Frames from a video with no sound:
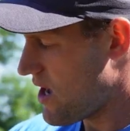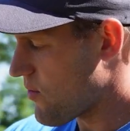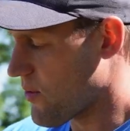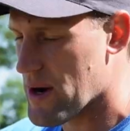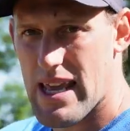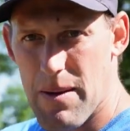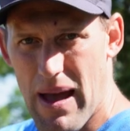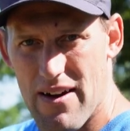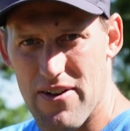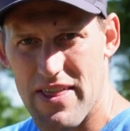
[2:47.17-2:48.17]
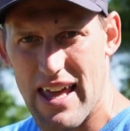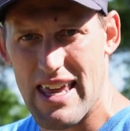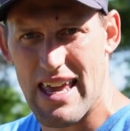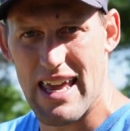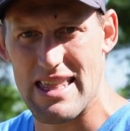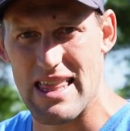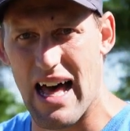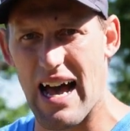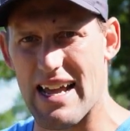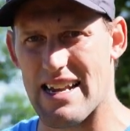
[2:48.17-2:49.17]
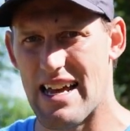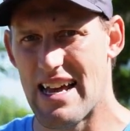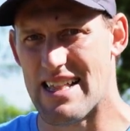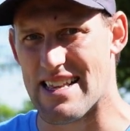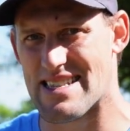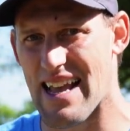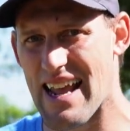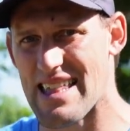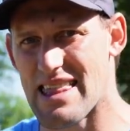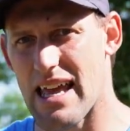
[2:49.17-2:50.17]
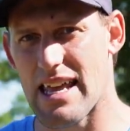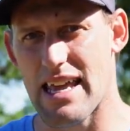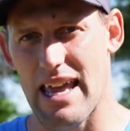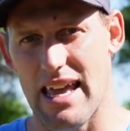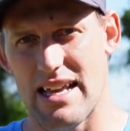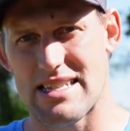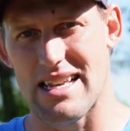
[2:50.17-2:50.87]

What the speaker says: we wanna keep everything in line. The second thing is